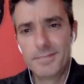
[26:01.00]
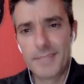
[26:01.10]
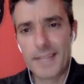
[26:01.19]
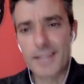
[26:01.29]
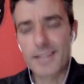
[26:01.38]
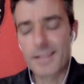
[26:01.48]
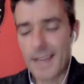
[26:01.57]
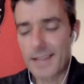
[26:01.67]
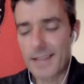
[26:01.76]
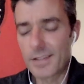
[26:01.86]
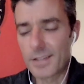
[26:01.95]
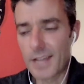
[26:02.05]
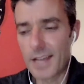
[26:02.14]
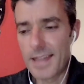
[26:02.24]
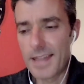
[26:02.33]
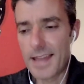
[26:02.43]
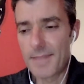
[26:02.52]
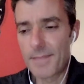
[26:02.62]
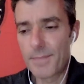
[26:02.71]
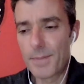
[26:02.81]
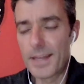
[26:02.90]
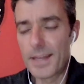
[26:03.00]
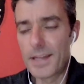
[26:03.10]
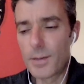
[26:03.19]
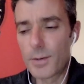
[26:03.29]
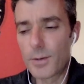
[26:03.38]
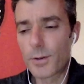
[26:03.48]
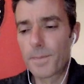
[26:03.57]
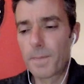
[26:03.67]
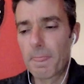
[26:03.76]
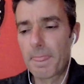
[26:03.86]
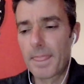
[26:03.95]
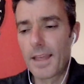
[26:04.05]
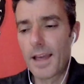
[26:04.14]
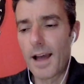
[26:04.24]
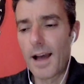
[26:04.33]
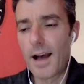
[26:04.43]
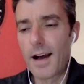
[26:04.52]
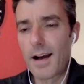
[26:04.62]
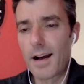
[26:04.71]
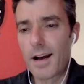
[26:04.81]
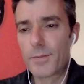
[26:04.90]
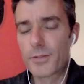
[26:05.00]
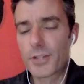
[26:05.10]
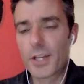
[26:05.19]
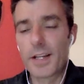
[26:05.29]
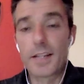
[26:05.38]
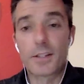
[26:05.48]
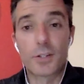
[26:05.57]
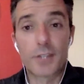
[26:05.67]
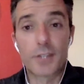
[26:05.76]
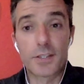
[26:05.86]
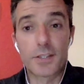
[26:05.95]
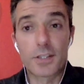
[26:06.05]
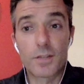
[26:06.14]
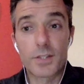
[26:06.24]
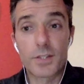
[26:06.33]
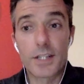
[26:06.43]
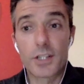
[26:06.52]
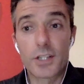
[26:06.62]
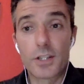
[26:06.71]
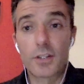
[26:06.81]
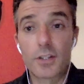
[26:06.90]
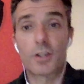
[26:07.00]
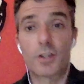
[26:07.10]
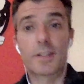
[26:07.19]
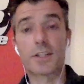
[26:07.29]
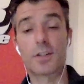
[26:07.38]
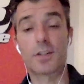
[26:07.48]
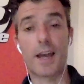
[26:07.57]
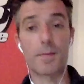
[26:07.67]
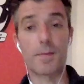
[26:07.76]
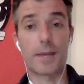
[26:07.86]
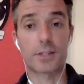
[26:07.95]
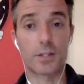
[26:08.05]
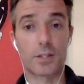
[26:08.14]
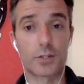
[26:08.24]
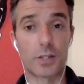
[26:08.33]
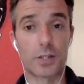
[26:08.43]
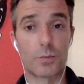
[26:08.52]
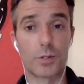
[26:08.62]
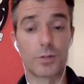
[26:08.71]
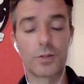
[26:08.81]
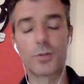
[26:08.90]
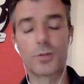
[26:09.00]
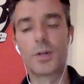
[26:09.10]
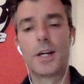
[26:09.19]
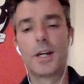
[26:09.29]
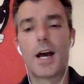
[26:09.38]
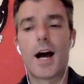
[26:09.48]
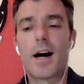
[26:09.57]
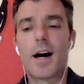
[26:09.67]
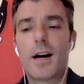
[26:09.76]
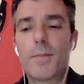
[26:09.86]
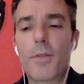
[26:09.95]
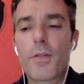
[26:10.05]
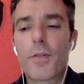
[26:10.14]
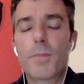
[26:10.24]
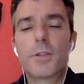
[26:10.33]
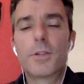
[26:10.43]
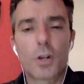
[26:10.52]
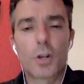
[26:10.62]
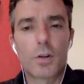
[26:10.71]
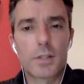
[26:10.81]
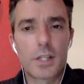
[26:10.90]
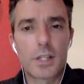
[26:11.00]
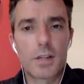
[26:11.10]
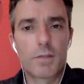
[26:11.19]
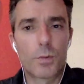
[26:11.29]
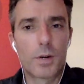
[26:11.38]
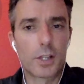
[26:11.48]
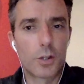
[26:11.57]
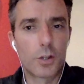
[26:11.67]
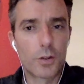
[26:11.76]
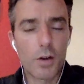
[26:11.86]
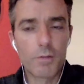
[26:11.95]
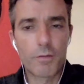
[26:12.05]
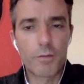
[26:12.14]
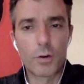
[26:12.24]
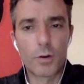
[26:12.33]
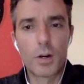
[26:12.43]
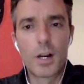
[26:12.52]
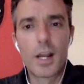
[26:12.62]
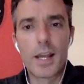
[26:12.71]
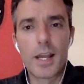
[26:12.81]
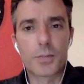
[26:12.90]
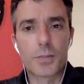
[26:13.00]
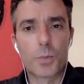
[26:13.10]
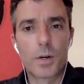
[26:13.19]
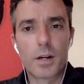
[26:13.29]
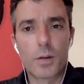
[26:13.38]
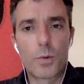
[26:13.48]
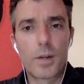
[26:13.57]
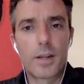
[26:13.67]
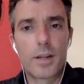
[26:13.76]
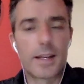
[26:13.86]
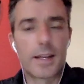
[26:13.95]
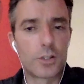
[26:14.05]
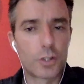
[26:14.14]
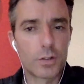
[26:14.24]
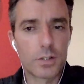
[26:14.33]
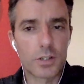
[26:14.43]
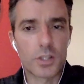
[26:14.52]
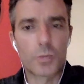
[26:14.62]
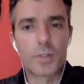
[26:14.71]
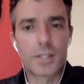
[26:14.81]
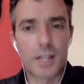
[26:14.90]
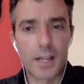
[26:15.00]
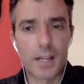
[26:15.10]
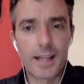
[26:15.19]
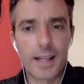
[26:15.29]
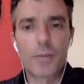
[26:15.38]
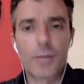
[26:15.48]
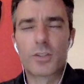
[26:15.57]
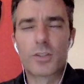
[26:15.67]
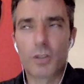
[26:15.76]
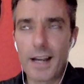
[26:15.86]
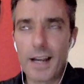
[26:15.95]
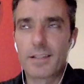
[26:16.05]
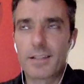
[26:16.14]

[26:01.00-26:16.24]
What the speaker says: That's serious. But then you're certainly in the context of this conversation, the context of Apex coaching and what you do, the majority of the work you're known for is work in endurance, with cycling, with triathlon.